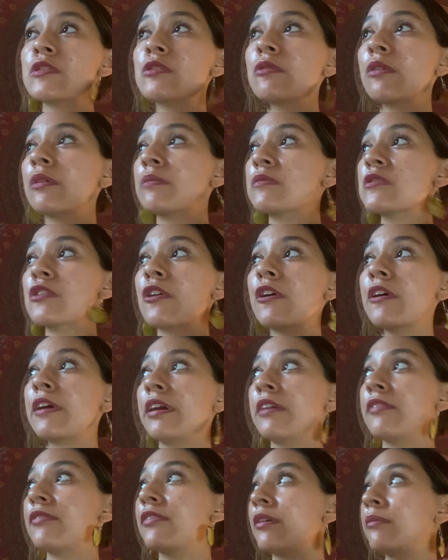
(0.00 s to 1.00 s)
so I'm sorry
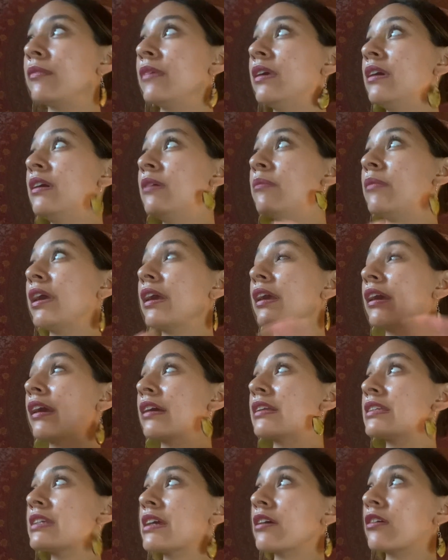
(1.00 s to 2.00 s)
if I'm making a
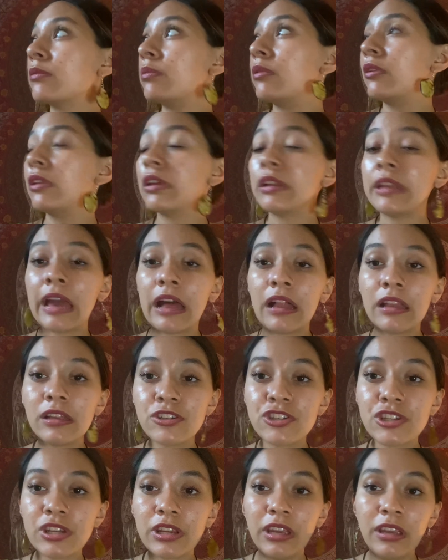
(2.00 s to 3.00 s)
terrible
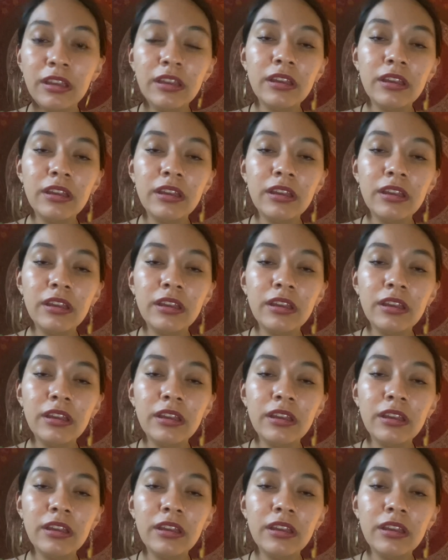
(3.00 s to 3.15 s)
analogy.